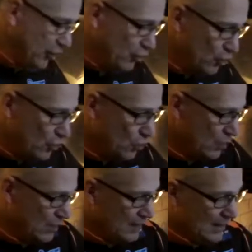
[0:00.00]
the new
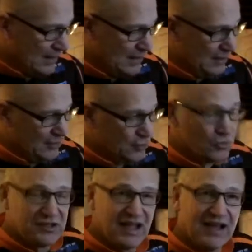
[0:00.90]
uh,
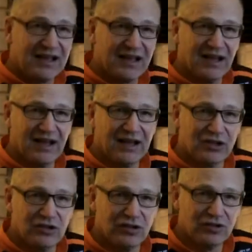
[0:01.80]
new tech
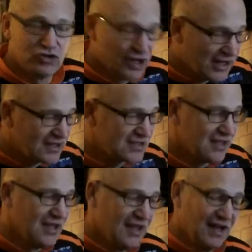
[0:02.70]
uh,
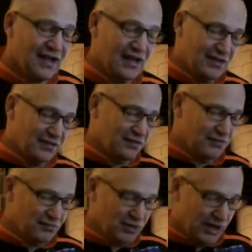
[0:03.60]
jigs. Uh,
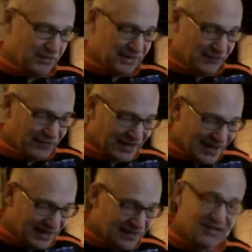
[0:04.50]
got them in different
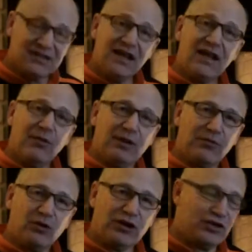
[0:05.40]
colors. What
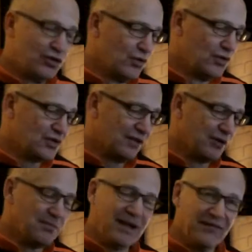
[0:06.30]
I'm going to do is
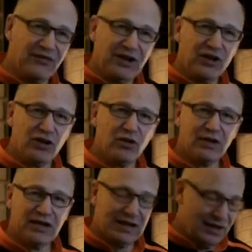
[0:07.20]
I'm going to make a
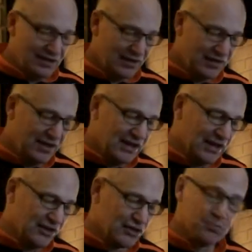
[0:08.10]
video here in
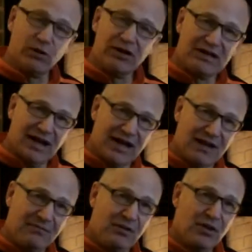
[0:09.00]
the, uh, the
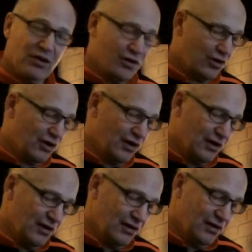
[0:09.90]
springtime
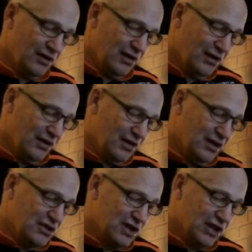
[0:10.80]
on
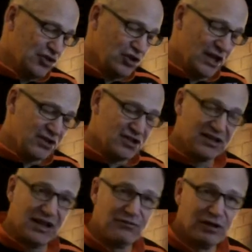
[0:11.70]
these uh, jigs
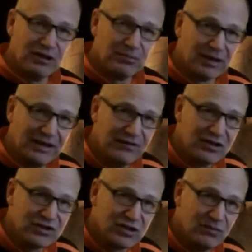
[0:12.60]
because I really believe
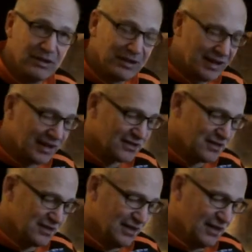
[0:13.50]
these could be the
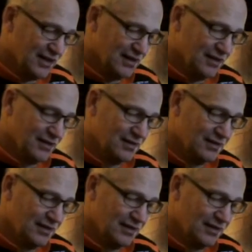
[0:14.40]
next uh,